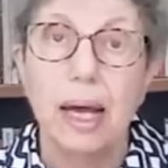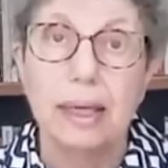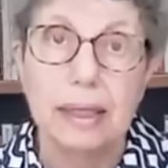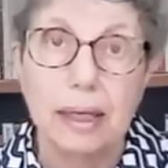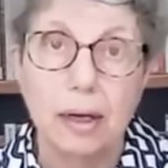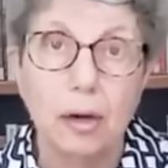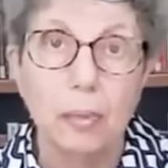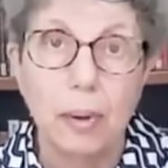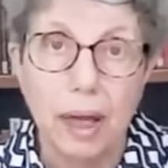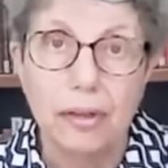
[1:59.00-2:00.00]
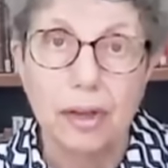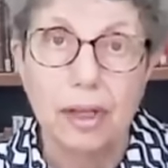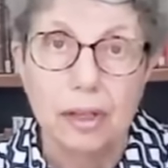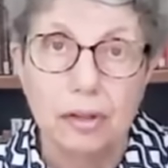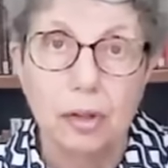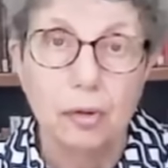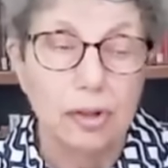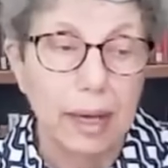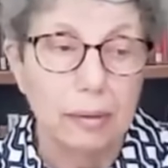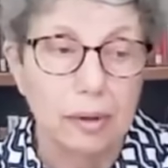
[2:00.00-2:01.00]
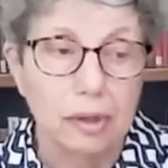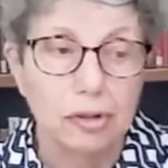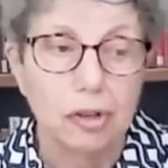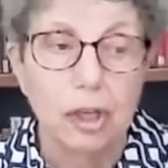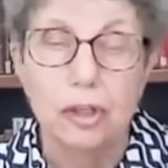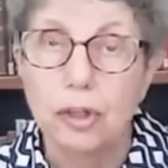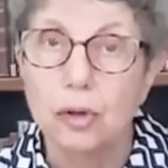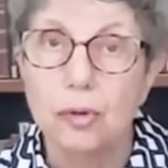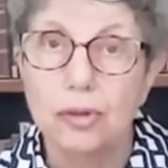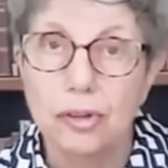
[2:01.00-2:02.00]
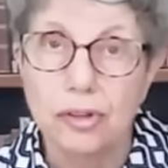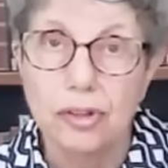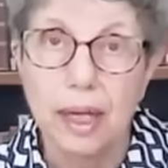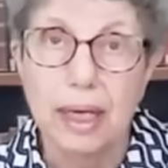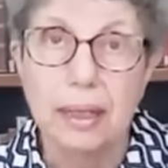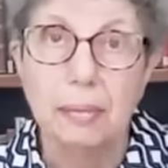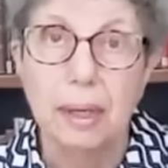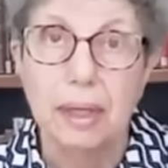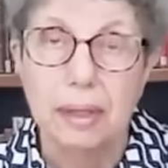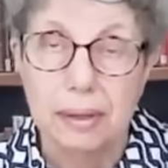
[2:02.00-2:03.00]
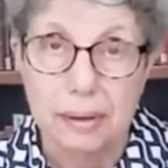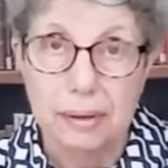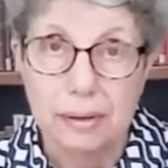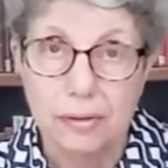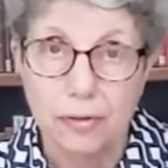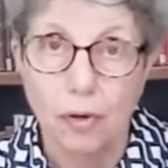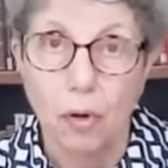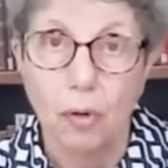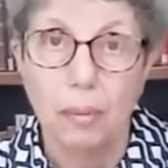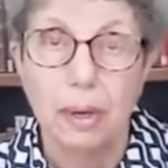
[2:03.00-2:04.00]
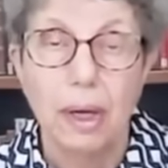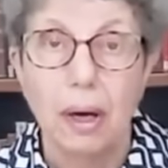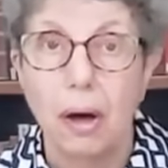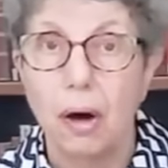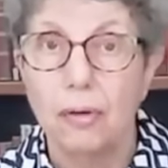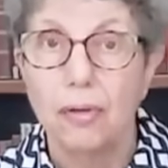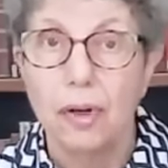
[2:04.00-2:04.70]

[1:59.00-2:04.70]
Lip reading: and I hope other news outlets use the same form of